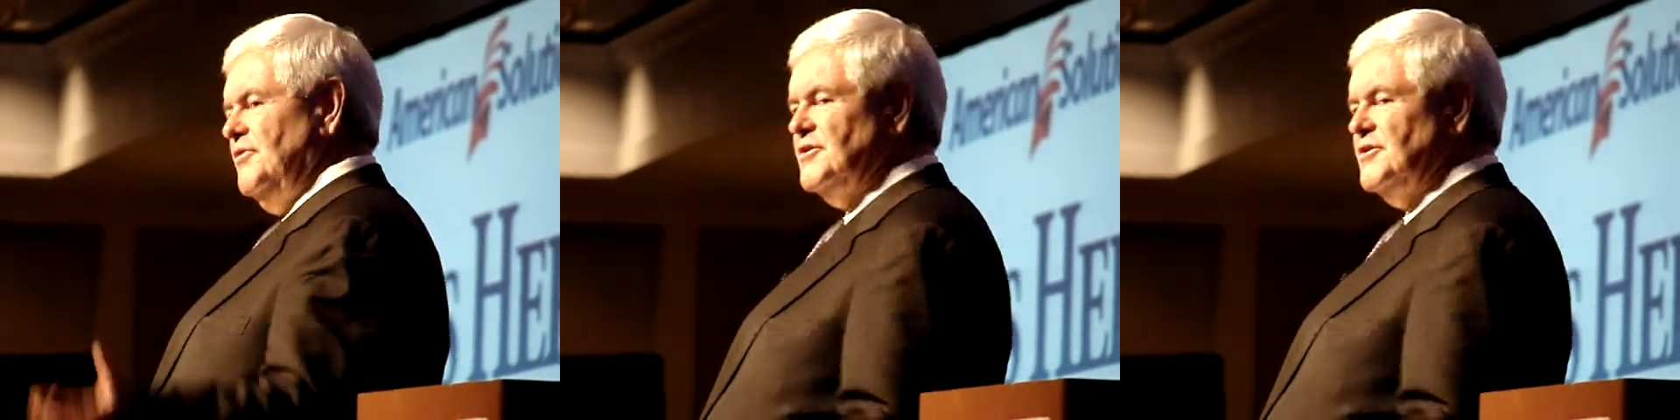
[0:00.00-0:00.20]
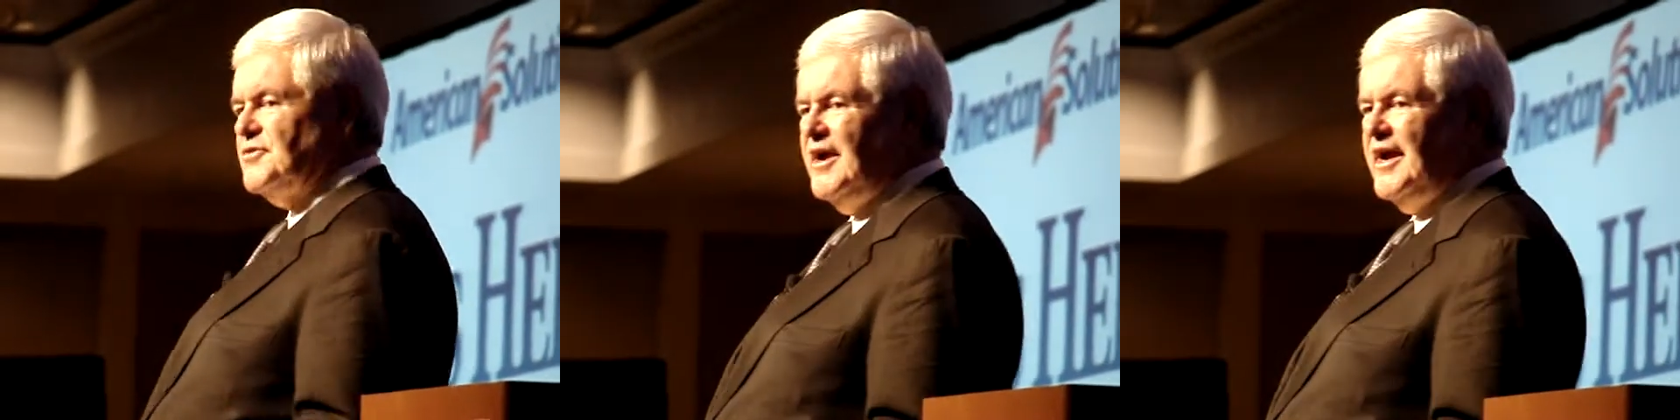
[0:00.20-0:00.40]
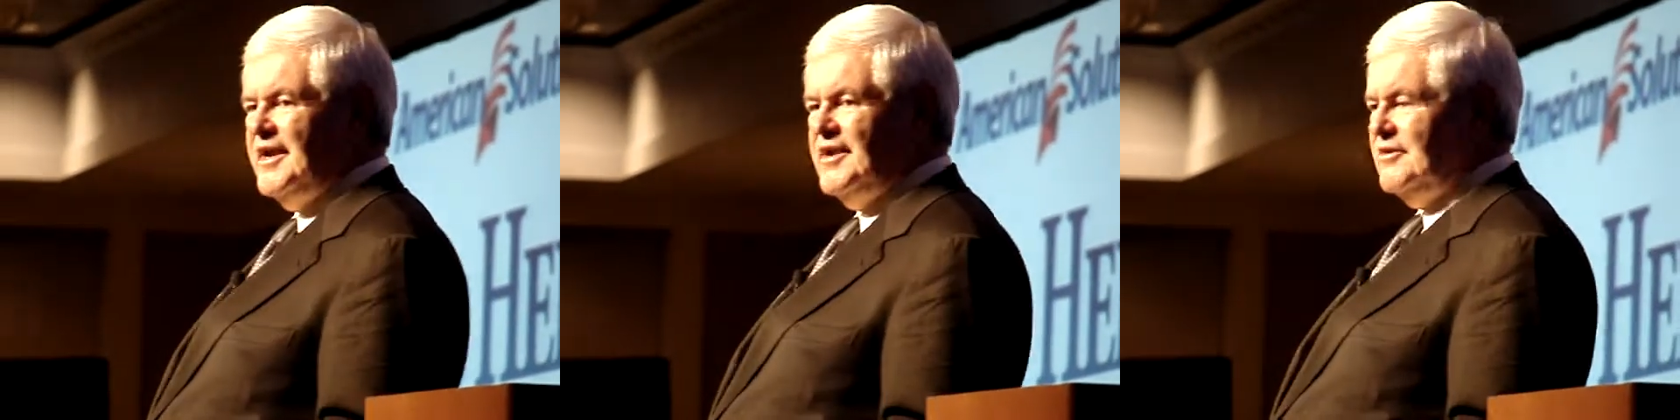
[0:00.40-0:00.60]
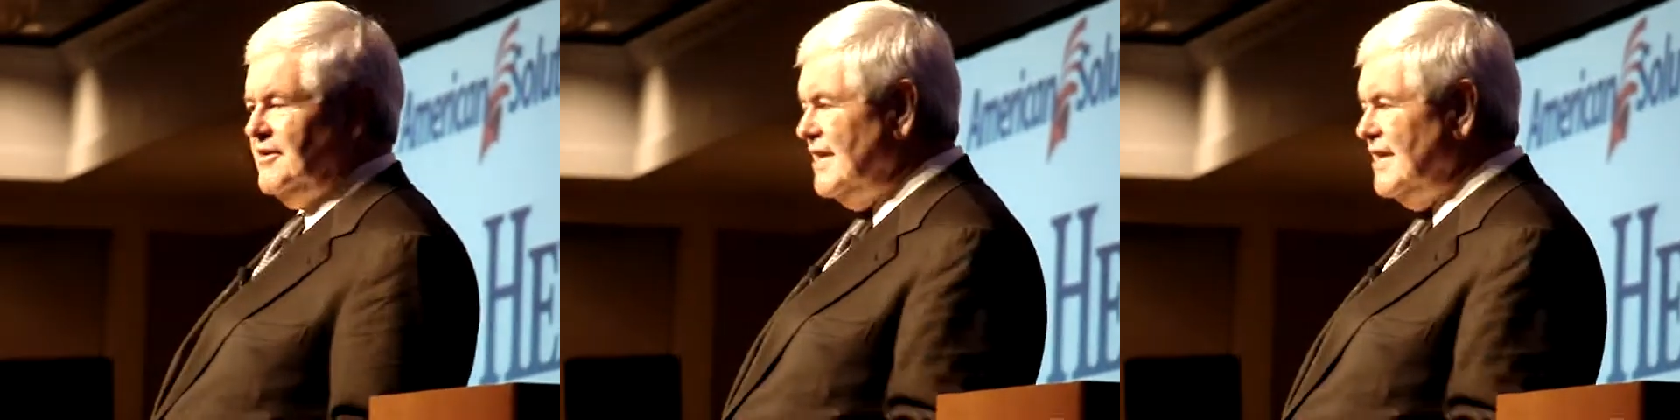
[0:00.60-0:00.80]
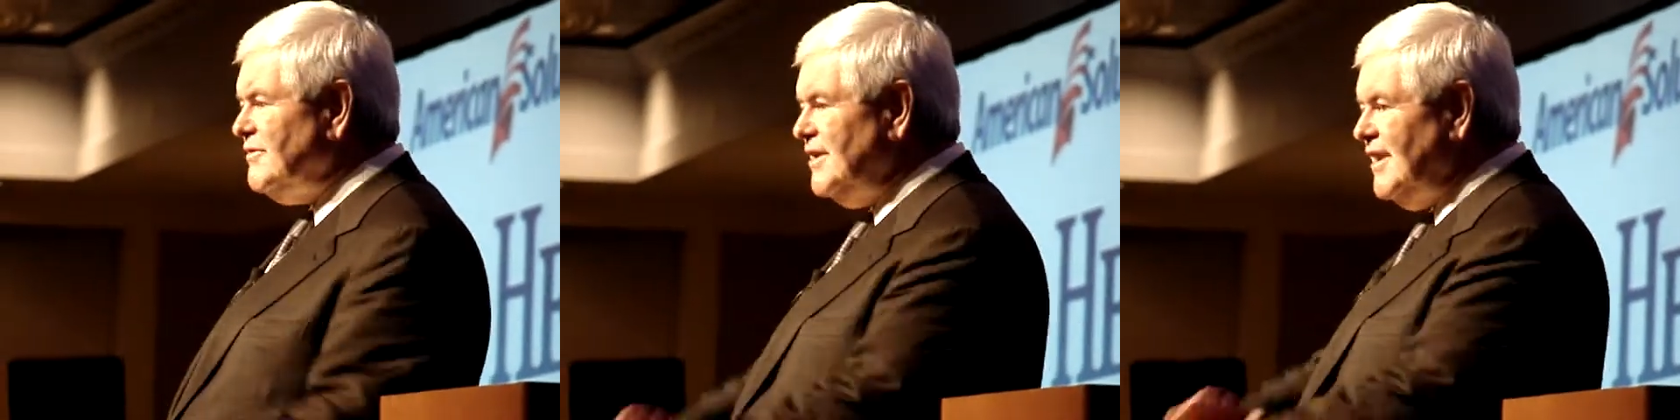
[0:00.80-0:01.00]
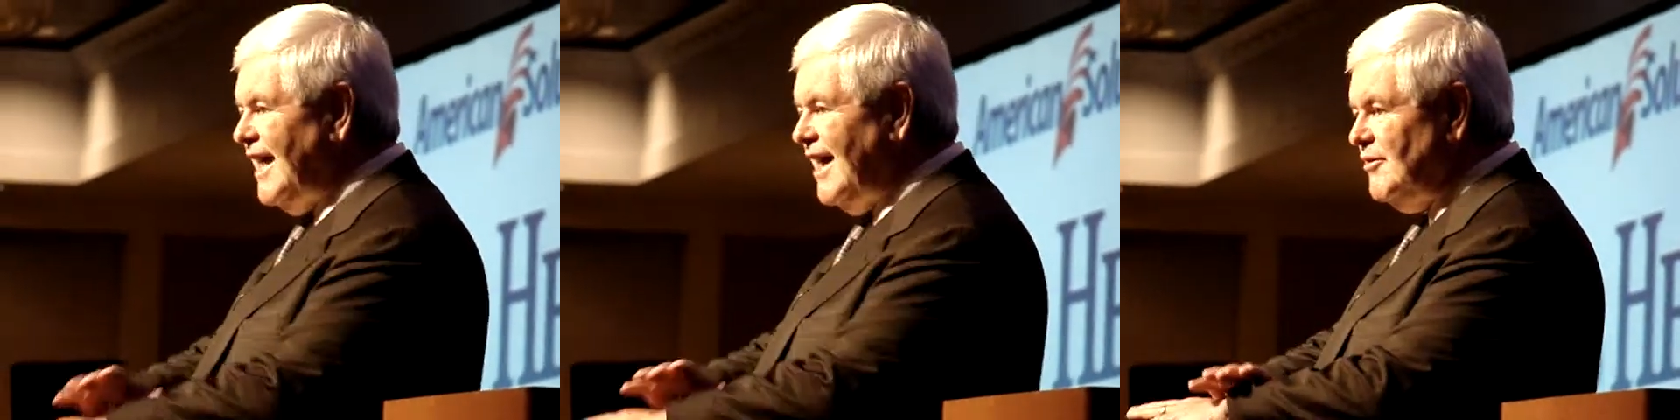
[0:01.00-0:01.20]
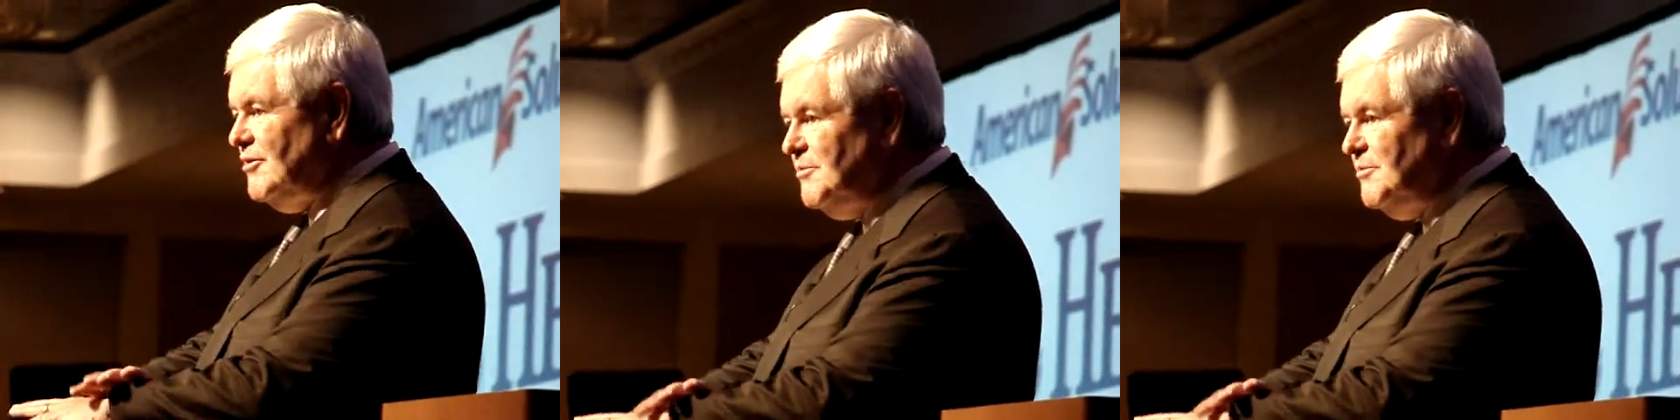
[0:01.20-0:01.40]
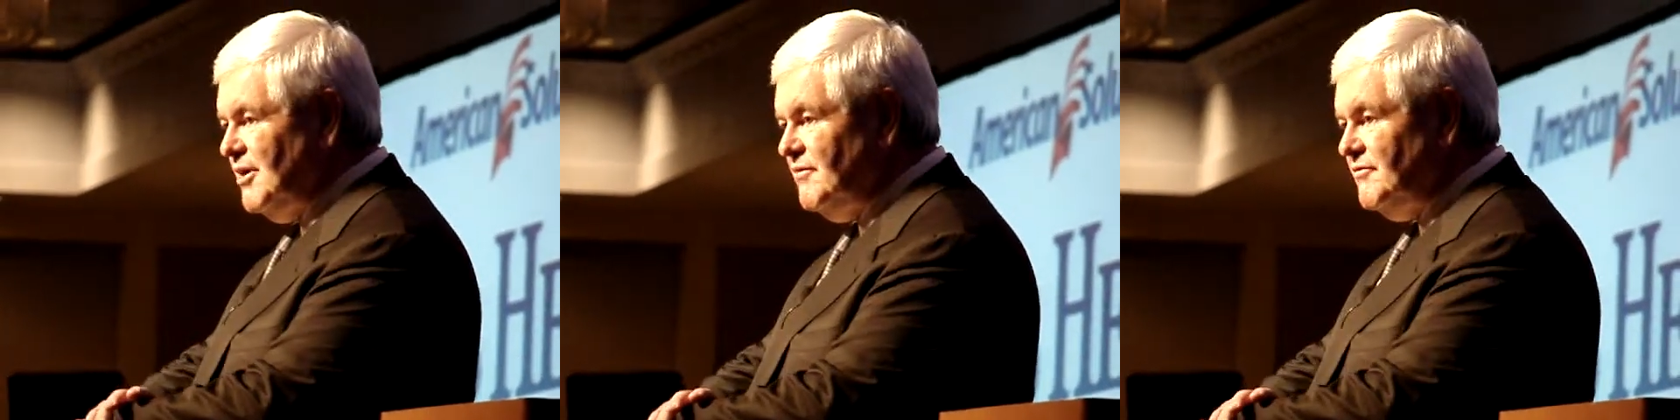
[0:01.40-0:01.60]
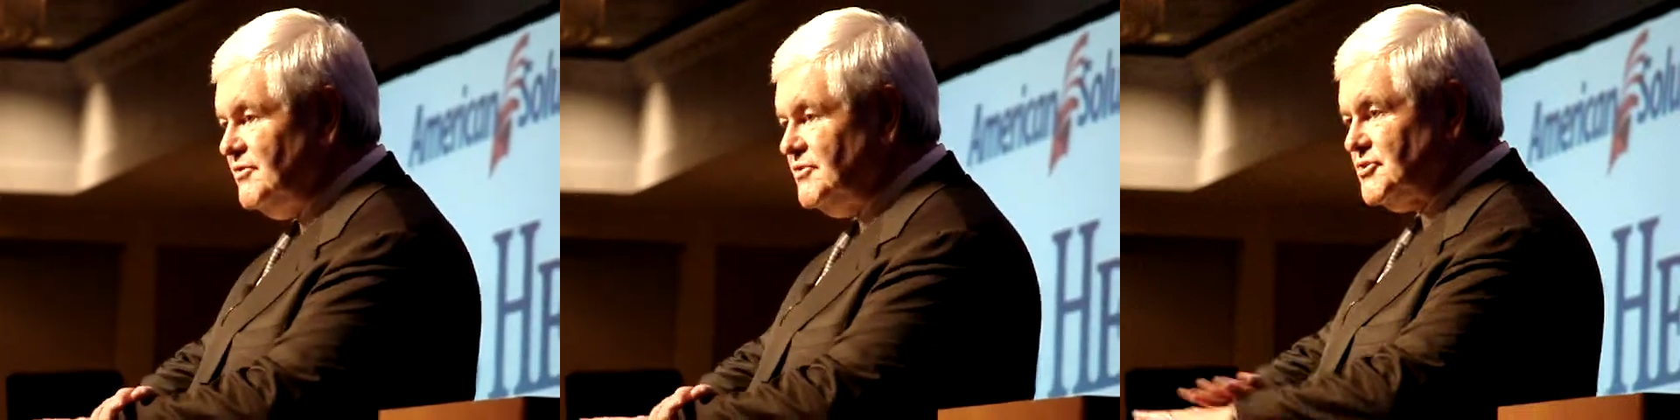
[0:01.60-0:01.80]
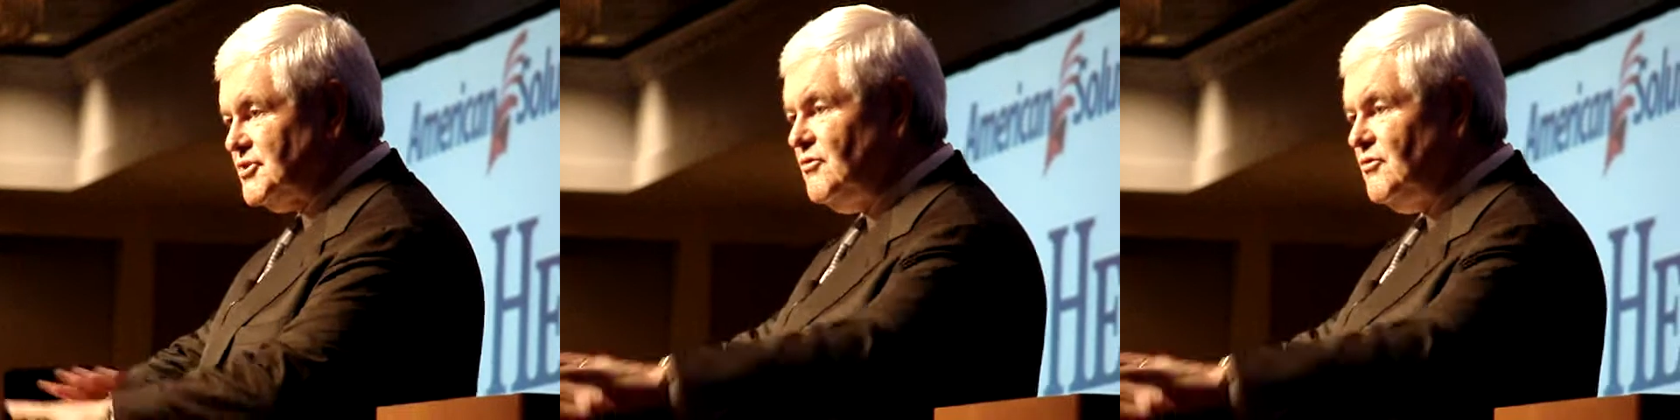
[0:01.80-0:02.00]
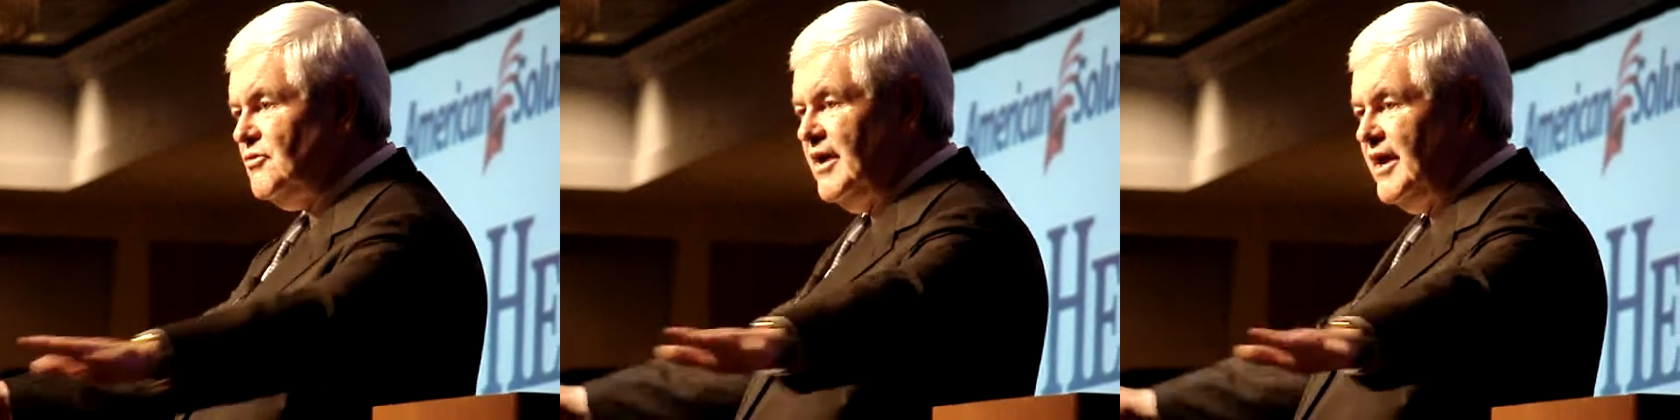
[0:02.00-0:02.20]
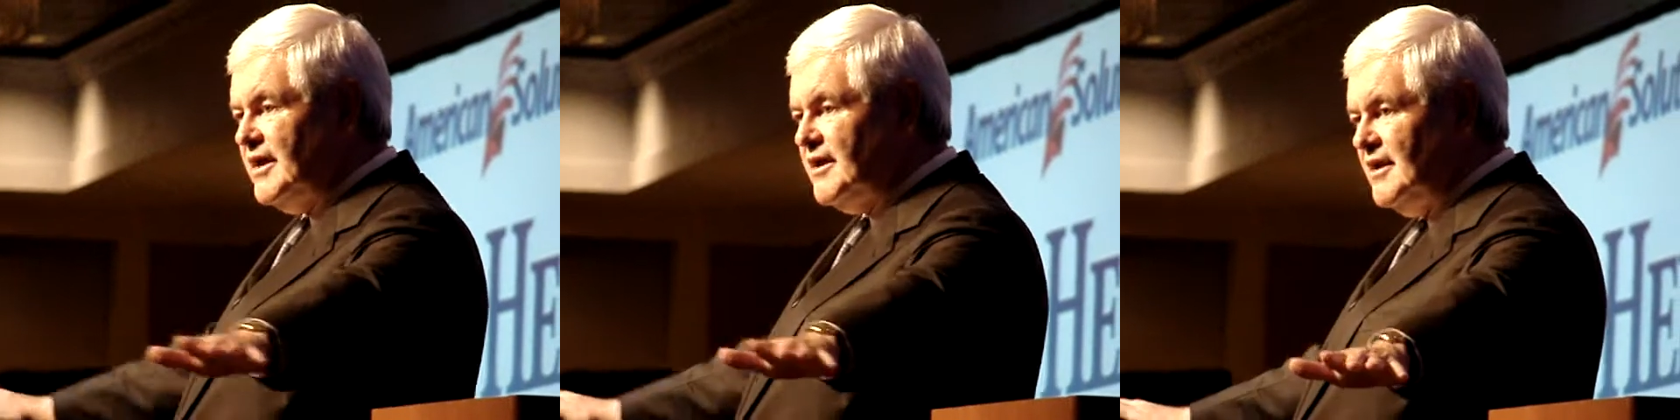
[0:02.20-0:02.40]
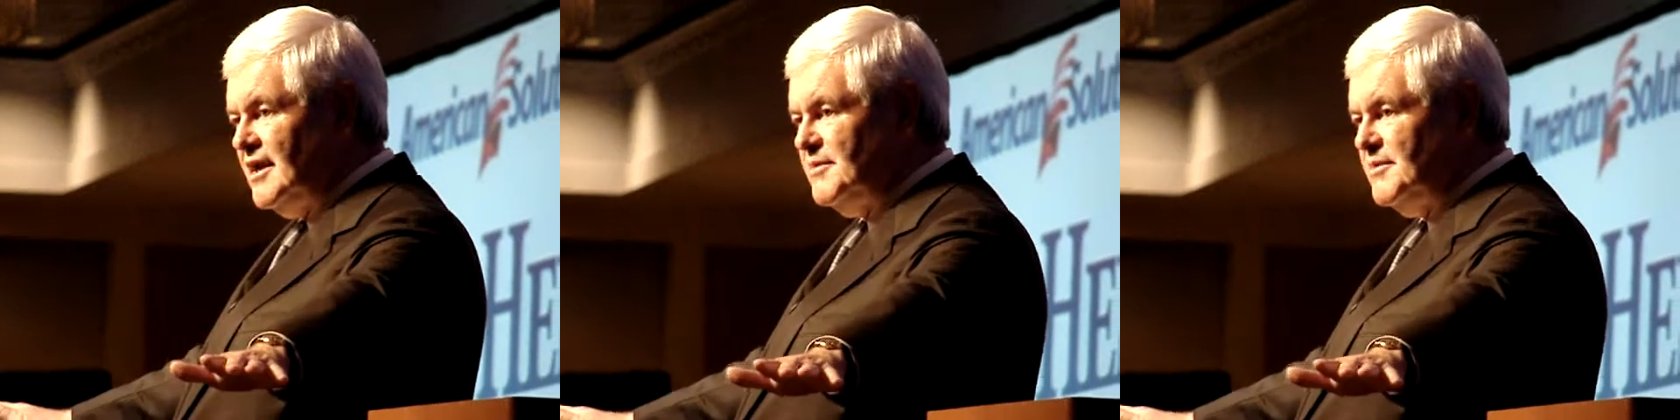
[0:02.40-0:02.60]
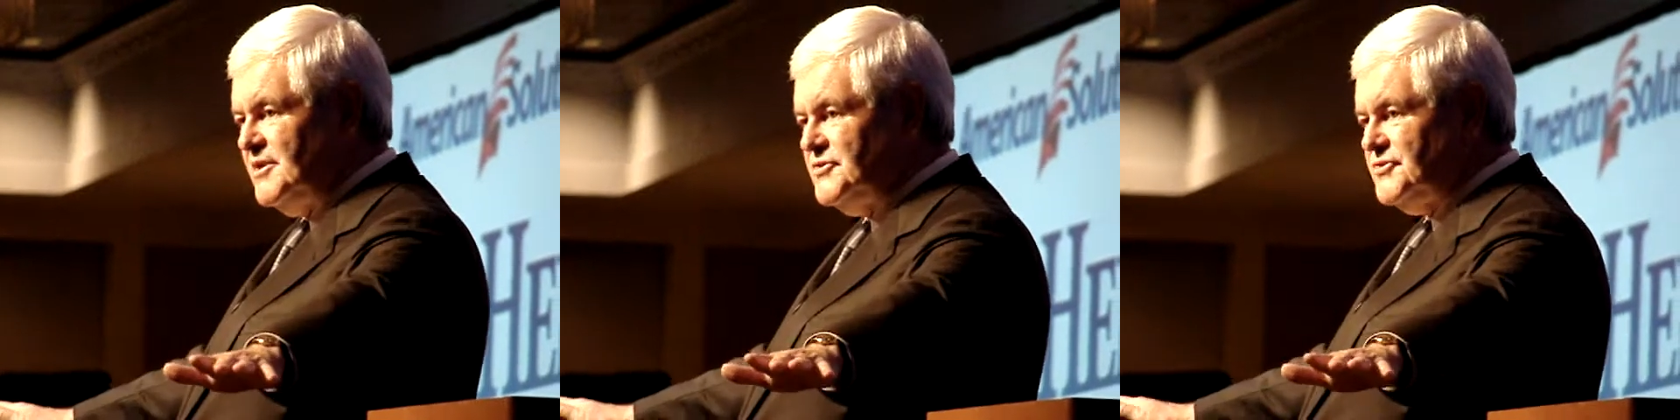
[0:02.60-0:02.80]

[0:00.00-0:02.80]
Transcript: They're trying, even now in the middle of this total economic